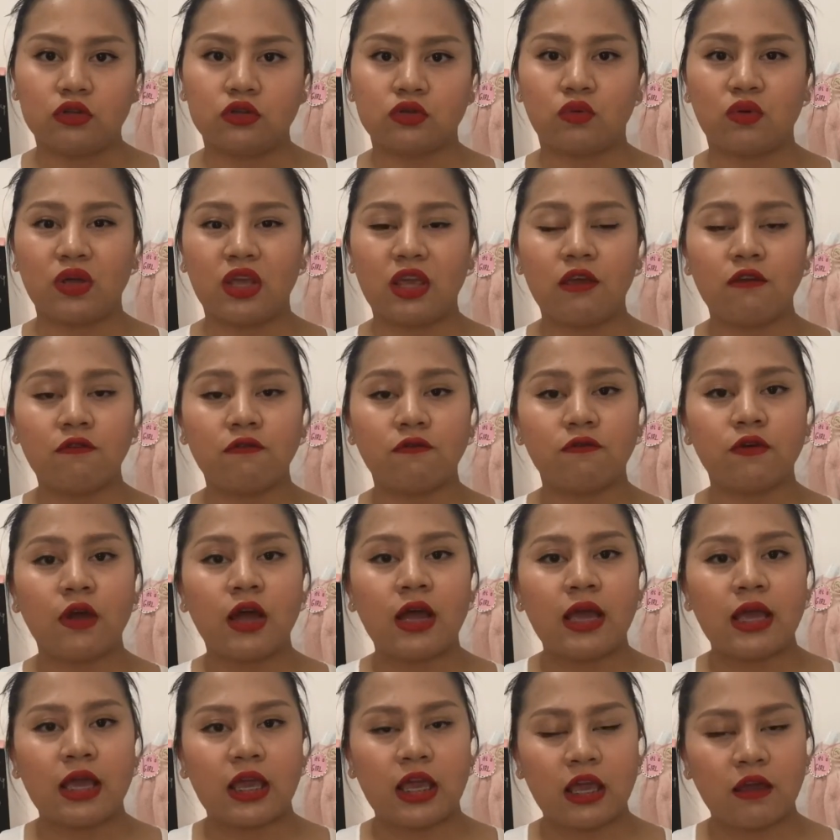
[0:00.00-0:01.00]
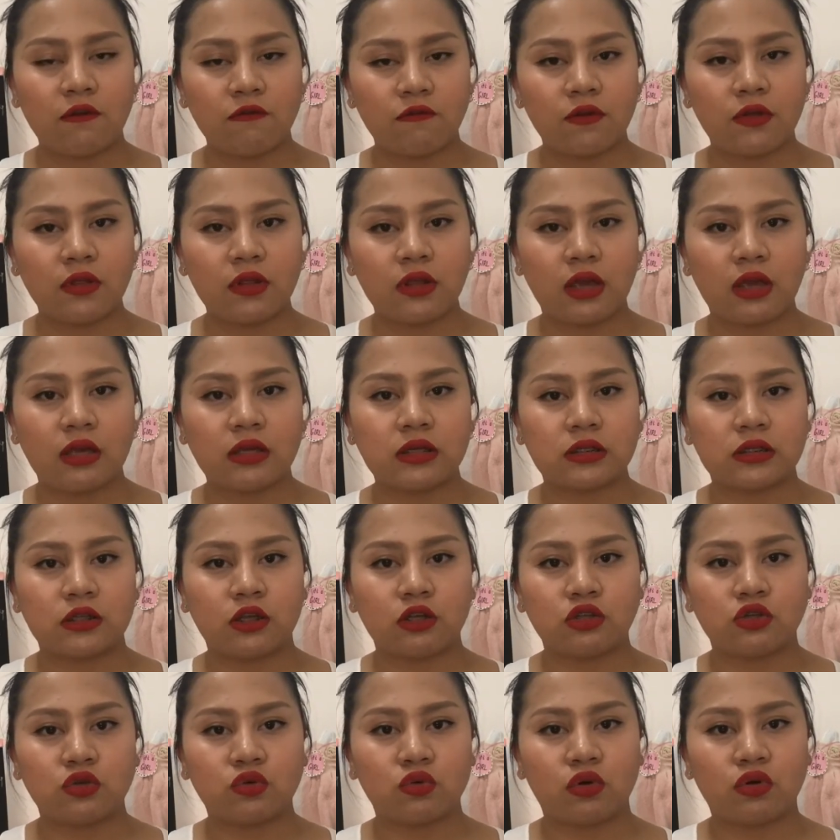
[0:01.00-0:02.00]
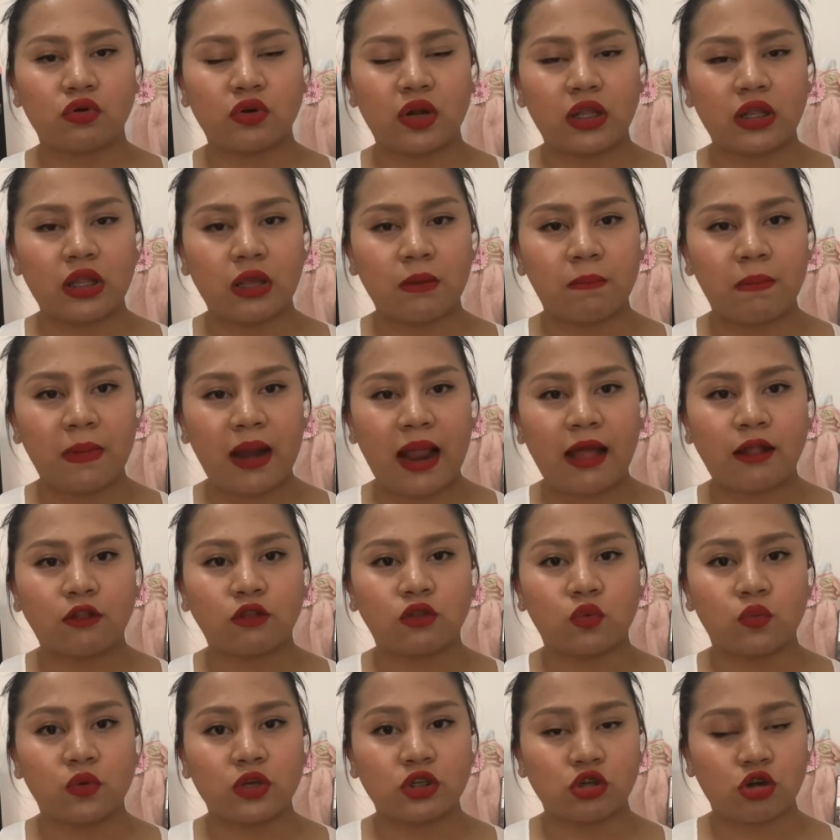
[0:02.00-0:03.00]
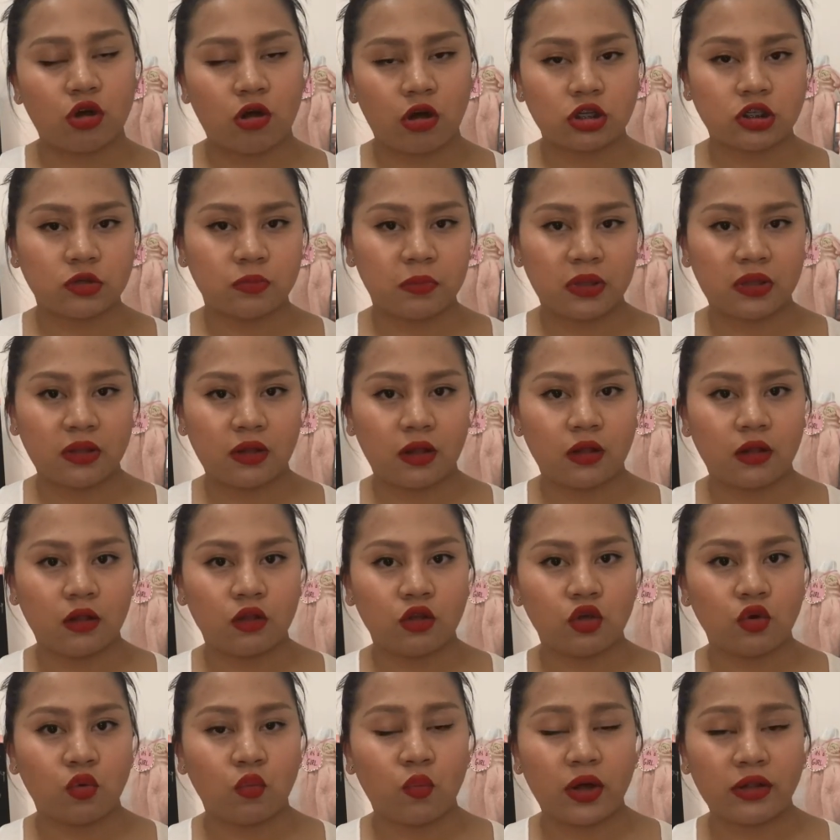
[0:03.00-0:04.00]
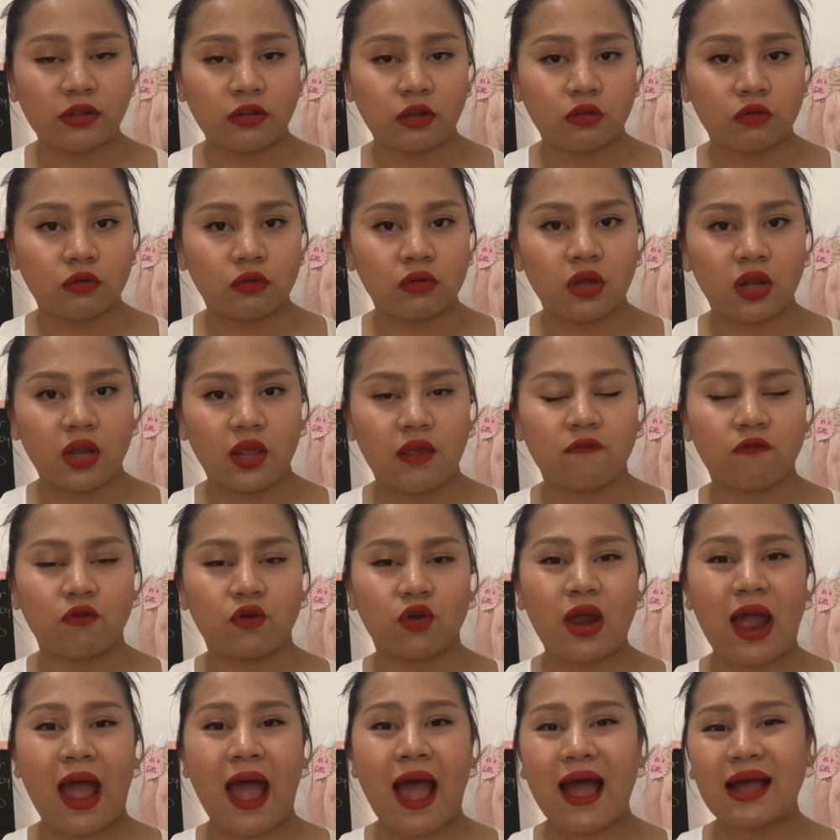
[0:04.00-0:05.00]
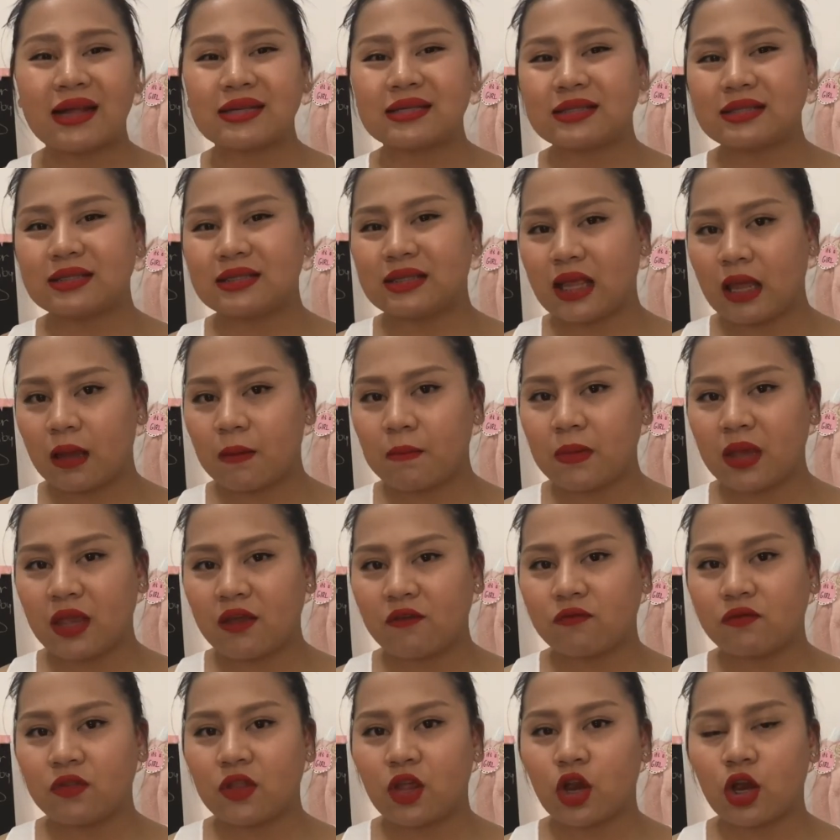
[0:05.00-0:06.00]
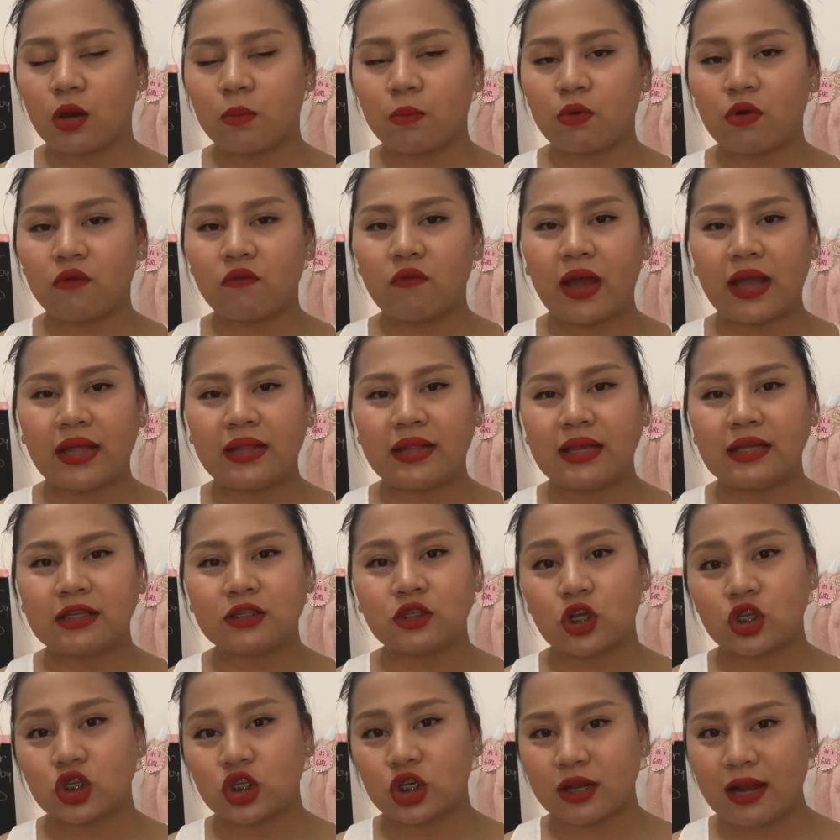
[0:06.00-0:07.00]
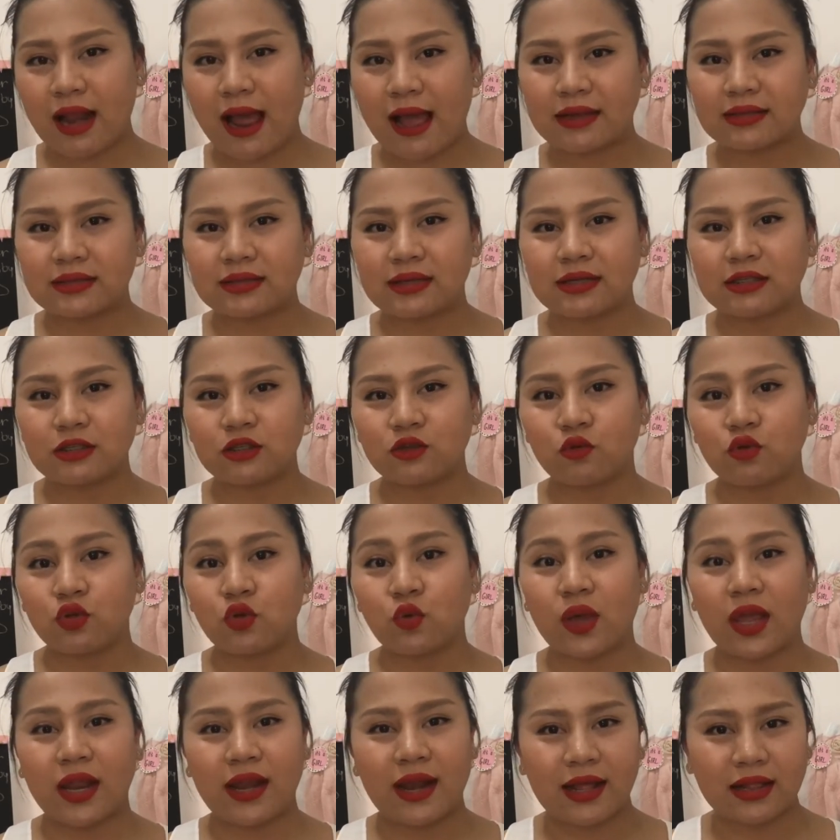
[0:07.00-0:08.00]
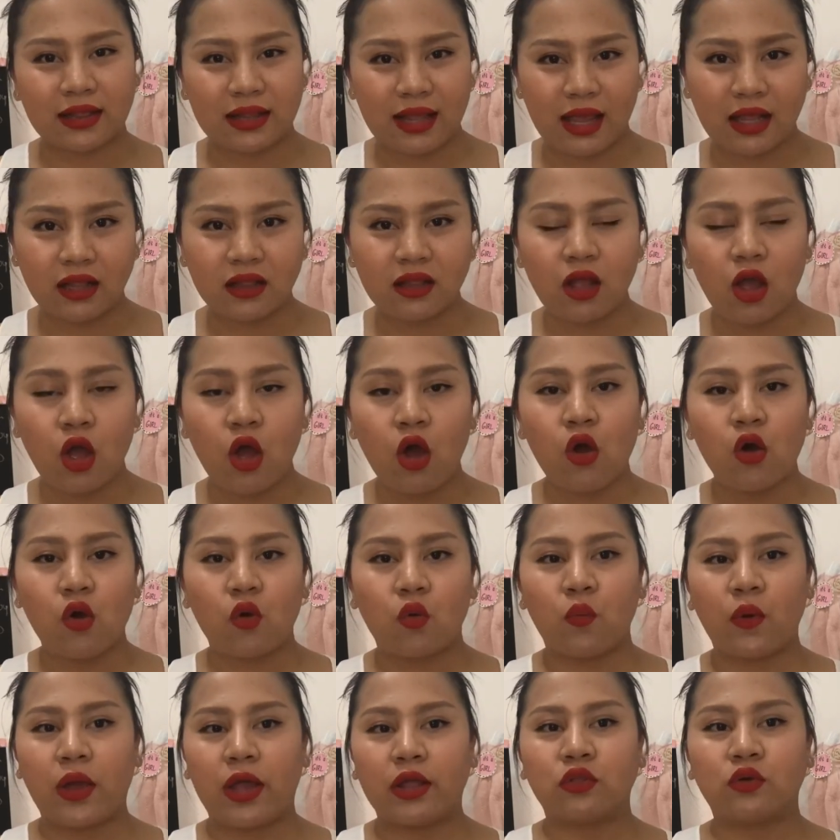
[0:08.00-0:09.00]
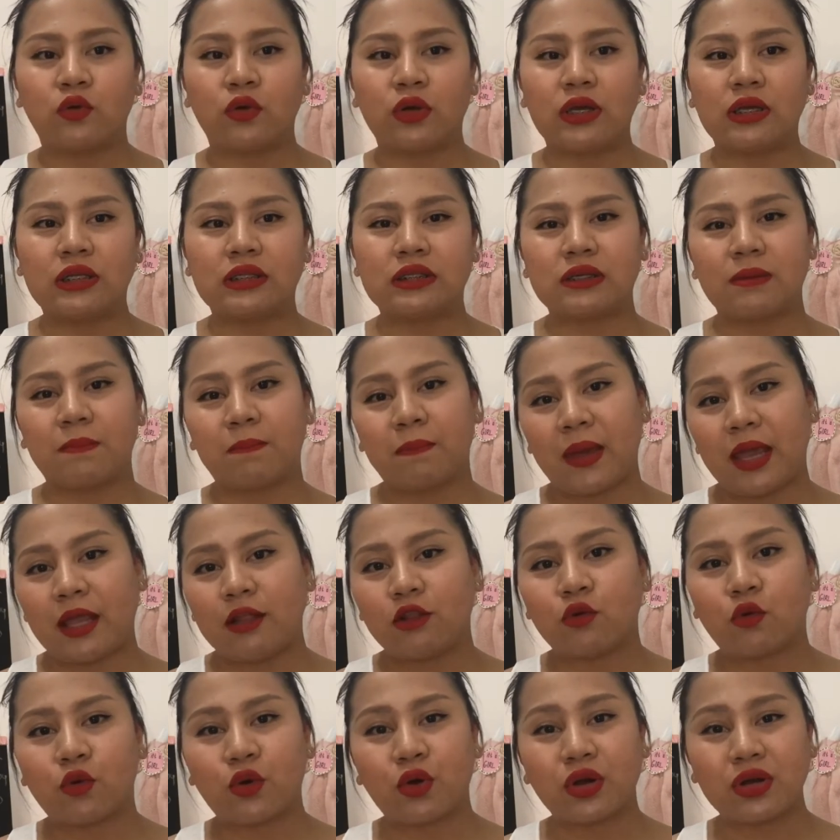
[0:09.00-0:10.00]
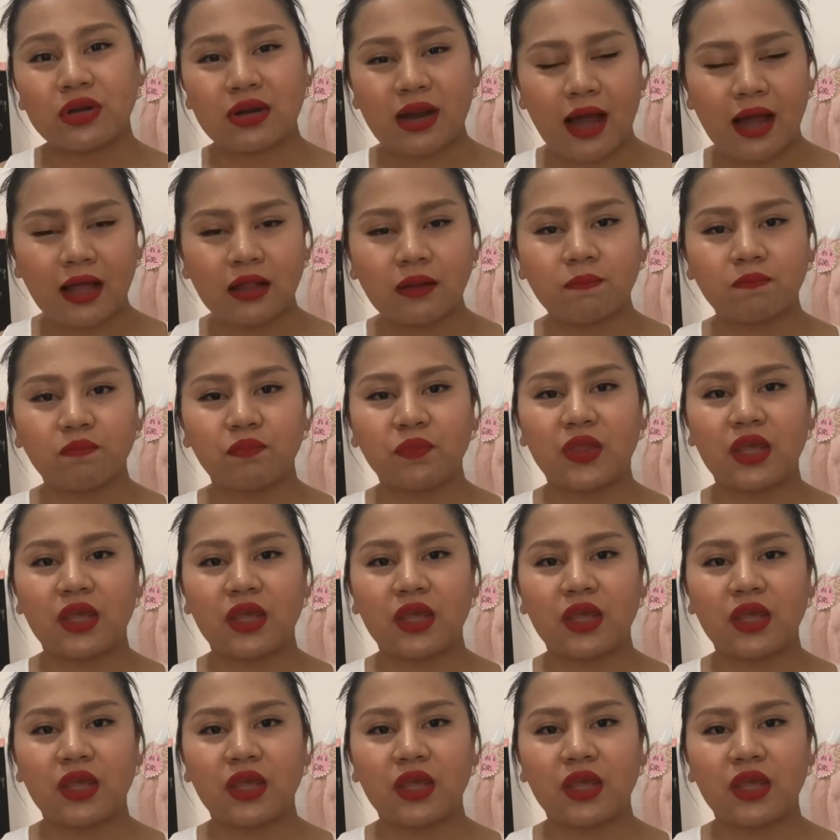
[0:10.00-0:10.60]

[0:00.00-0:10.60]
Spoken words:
So if in case that you already plan to which hospital you wanted to deliver, ask them if they are providing such classes so you can attend, whether it's a paid or not.